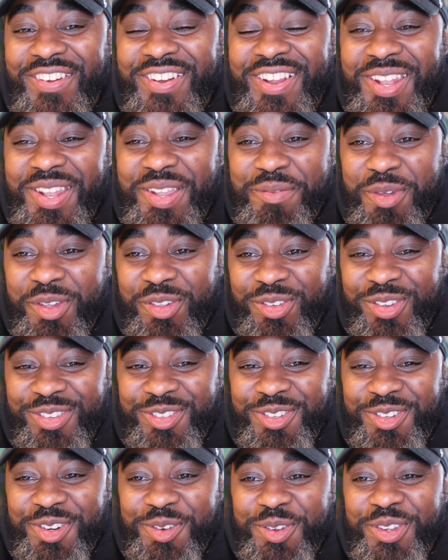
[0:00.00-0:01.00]
were in elementary
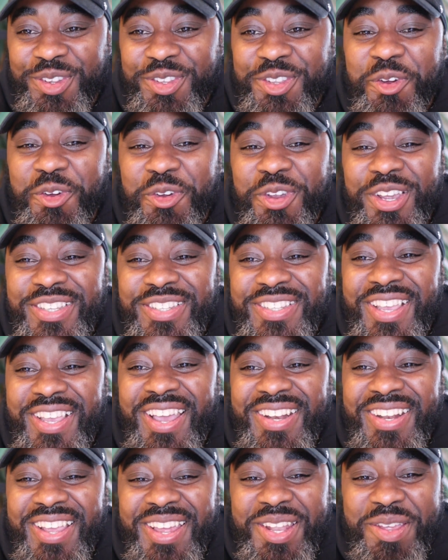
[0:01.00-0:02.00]
school. We went to
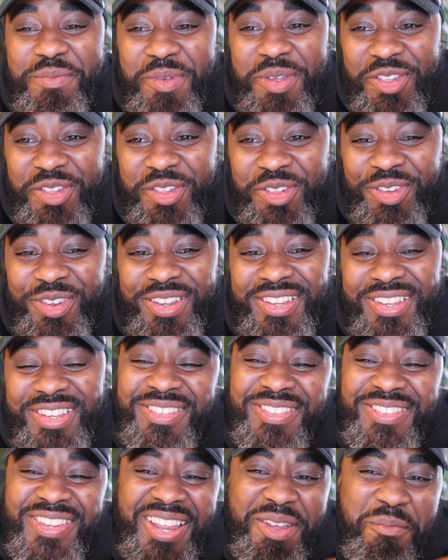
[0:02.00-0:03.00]
Creekside Elementary. It
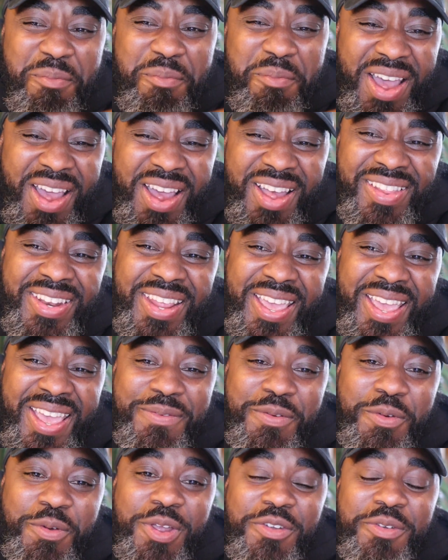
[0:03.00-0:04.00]
was like a mile and a
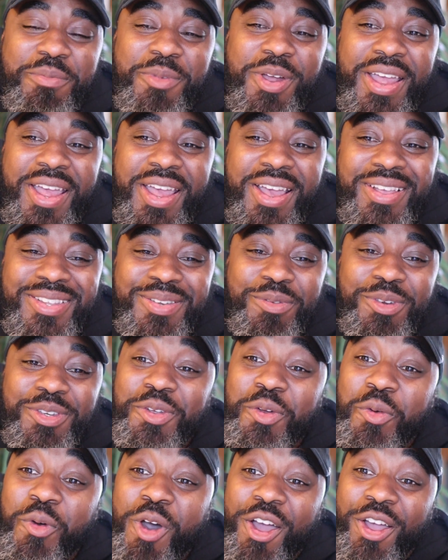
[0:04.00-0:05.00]
half away from my house. We used
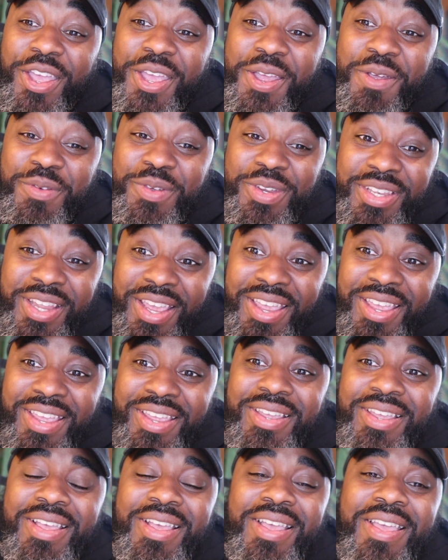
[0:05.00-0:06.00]
to walk every day.